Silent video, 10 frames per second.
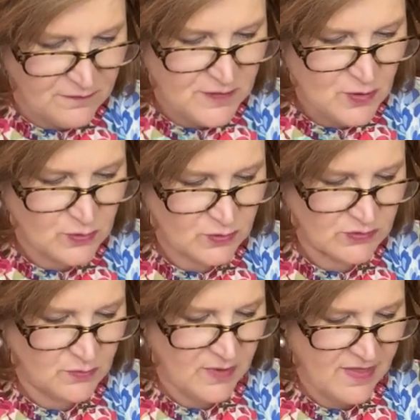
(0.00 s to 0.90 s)

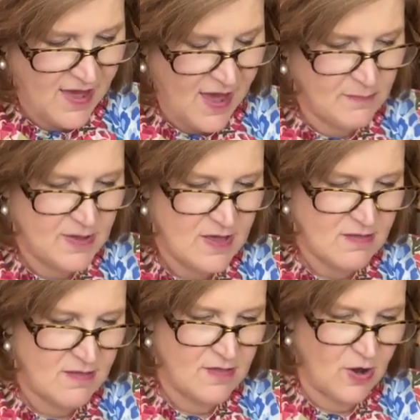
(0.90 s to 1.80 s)
Fueled with happy
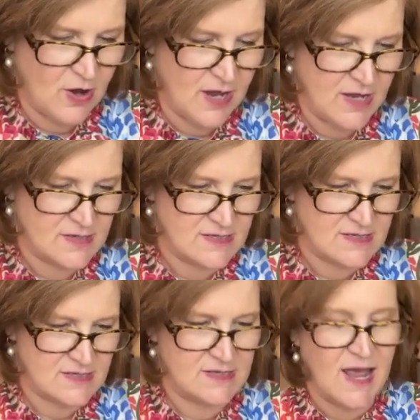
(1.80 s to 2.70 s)

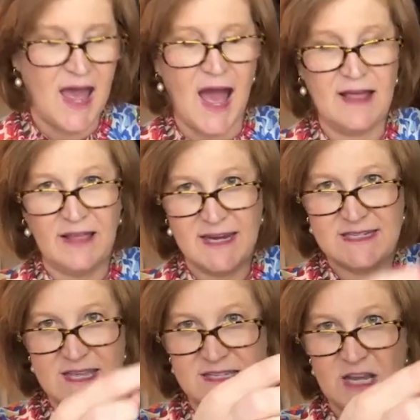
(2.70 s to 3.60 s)
thoughts. I
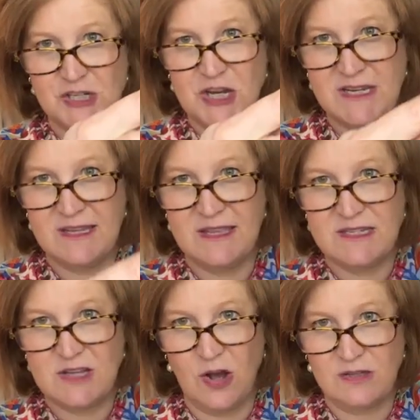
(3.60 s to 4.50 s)
liked this, that she did
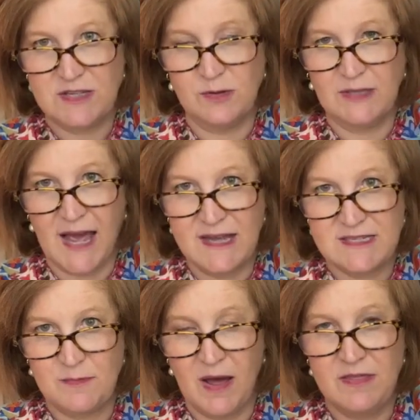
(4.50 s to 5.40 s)
this also
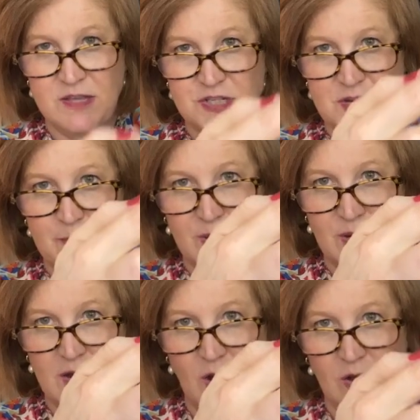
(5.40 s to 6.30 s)
last month. She
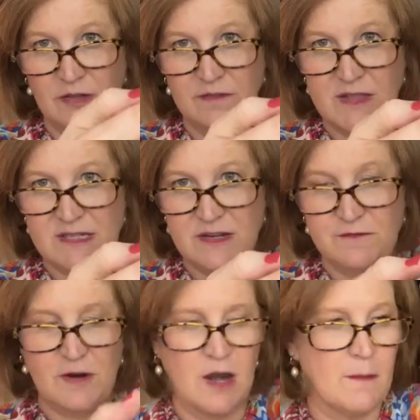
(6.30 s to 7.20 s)
put all of the
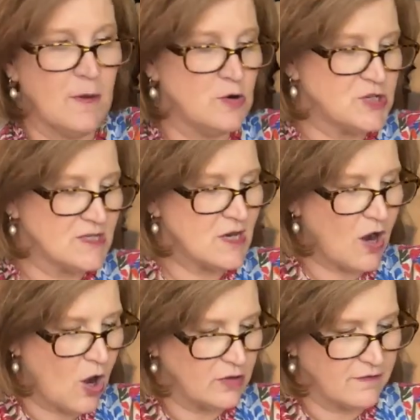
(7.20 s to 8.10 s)
different emotions,
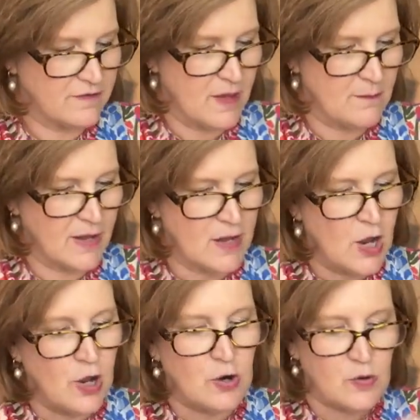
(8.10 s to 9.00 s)
not all of them, but
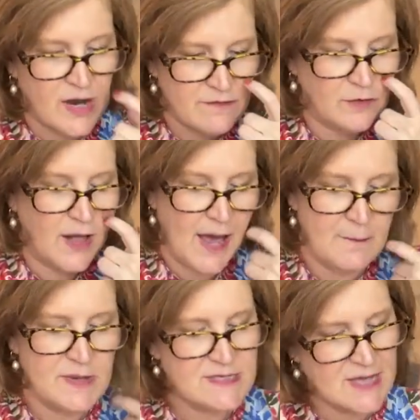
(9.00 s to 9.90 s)
grateful,
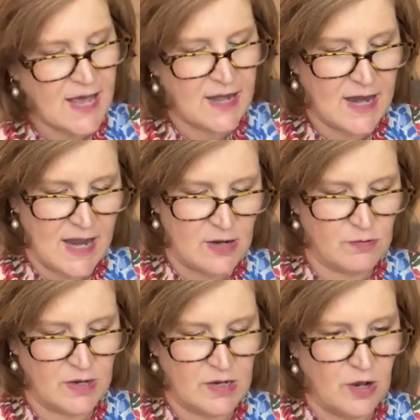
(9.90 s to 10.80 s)
happy, sad,
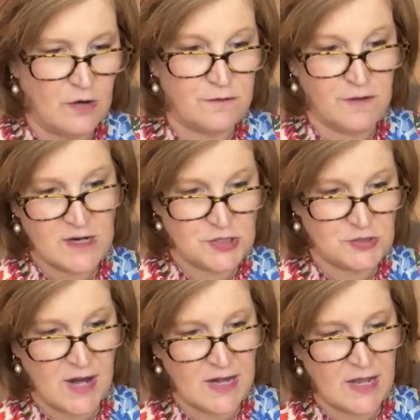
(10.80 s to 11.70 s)
angry,
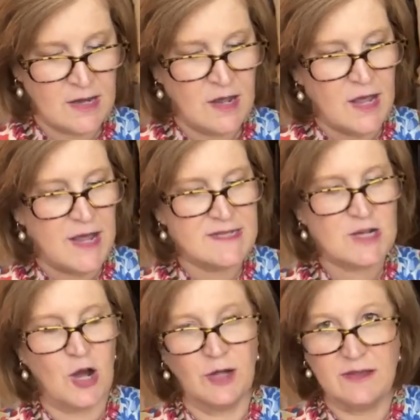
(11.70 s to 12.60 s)
frustrated. It's
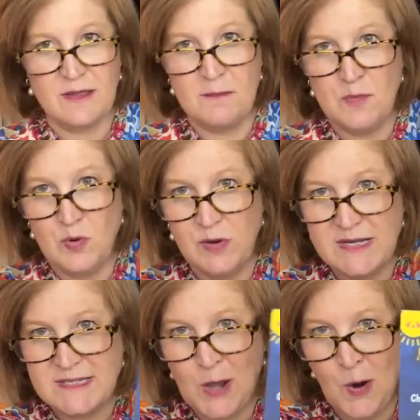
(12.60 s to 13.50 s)
called the
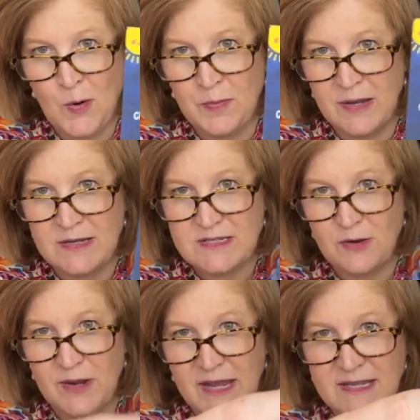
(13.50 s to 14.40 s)
moodoscope, so
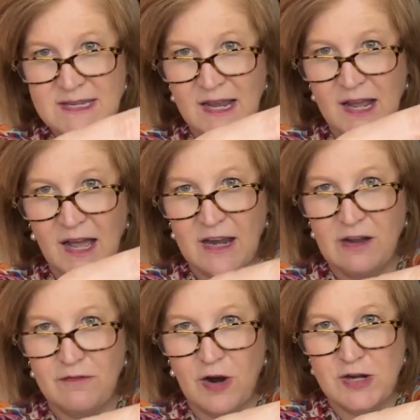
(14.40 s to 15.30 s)
kids can kind
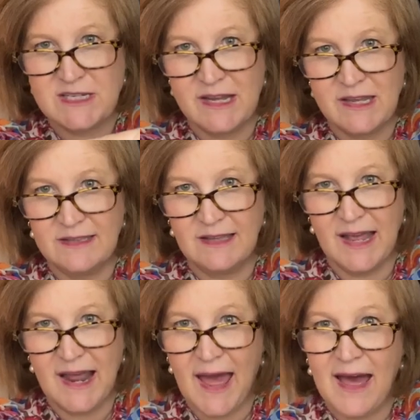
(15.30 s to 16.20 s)
of
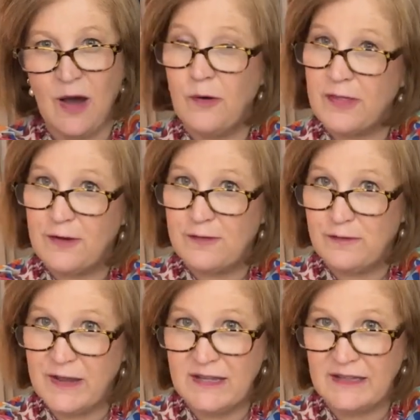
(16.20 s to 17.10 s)
articulate how they're
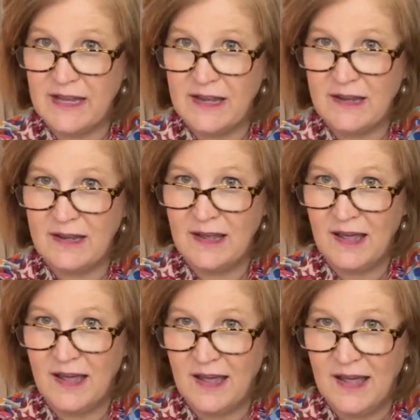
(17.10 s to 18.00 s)
feeling.
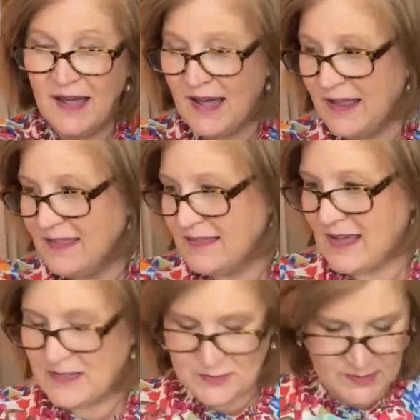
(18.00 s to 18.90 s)
I think
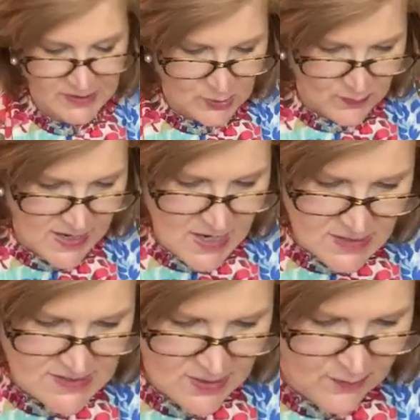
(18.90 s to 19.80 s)
that's really great.
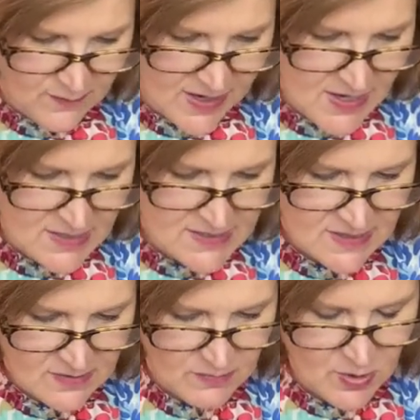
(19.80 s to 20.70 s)
All right,
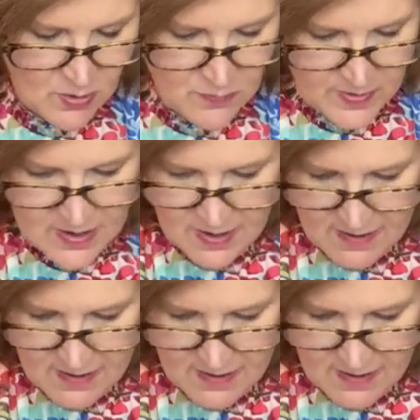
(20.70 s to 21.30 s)
let me open it